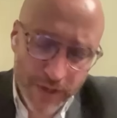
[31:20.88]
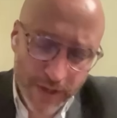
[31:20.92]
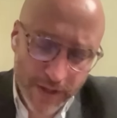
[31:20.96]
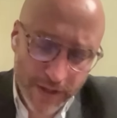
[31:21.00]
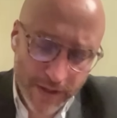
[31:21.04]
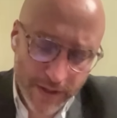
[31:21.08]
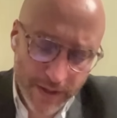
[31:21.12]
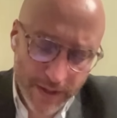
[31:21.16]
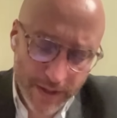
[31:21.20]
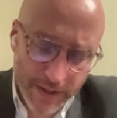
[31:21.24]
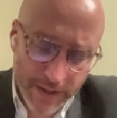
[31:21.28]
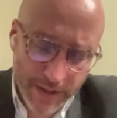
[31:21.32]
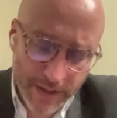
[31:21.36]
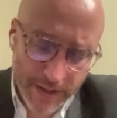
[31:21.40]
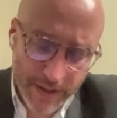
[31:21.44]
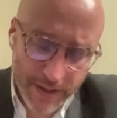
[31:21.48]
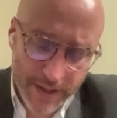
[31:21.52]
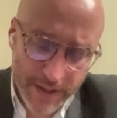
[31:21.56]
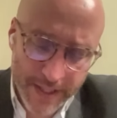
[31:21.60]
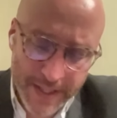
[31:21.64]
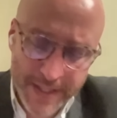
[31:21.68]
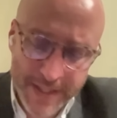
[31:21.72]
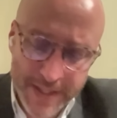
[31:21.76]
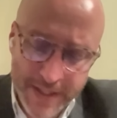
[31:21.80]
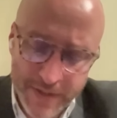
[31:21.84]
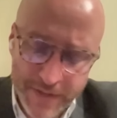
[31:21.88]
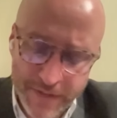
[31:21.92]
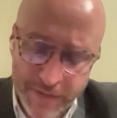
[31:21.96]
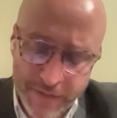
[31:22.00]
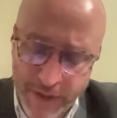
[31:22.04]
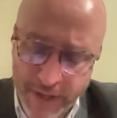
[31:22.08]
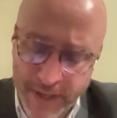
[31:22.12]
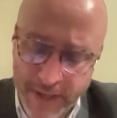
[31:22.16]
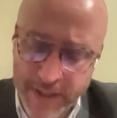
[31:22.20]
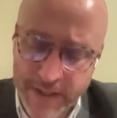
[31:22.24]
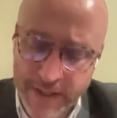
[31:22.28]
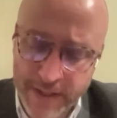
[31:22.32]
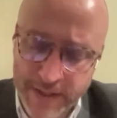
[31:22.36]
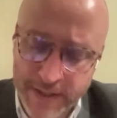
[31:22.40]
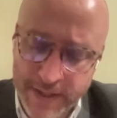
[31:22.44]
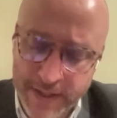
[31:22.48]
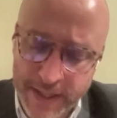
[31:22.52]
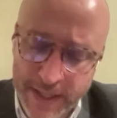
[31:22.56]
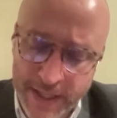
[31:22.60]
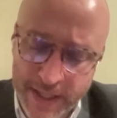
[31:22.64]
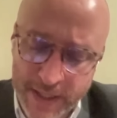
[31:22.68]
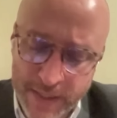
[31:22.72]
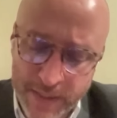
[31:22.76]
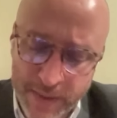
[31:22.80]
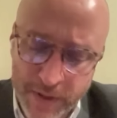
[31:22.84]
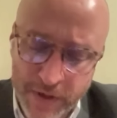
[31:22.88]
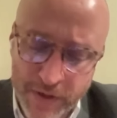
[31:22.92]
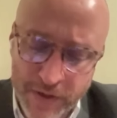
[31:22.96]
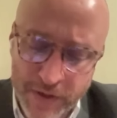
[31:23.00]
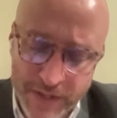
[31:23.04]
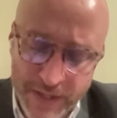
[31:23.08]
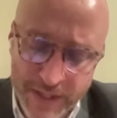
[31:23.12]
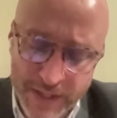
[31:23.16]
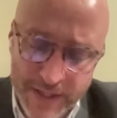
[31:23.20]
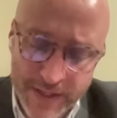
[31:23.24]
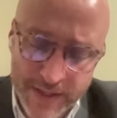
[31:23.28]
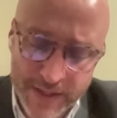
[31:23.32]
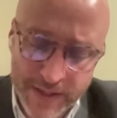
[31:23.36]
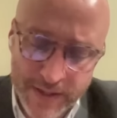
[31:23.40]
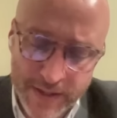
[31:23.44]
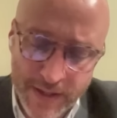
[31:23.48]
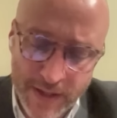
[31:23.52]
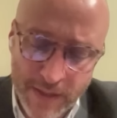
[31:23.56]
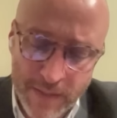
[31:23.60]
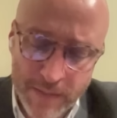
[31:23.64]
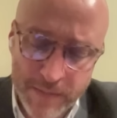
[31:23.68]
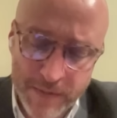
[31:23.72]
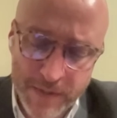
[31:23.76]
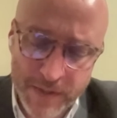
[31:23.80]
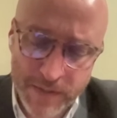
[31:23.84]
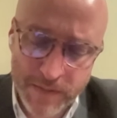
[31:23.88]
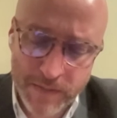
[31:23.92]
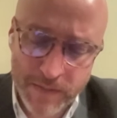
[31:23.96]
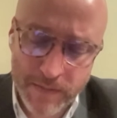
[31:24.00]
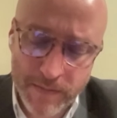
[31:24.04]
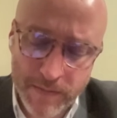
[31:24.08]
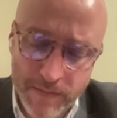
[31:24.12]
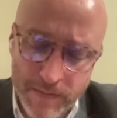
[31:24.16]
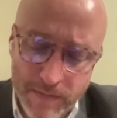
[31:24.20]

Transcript: Israel needs its friends, and I suppose this comes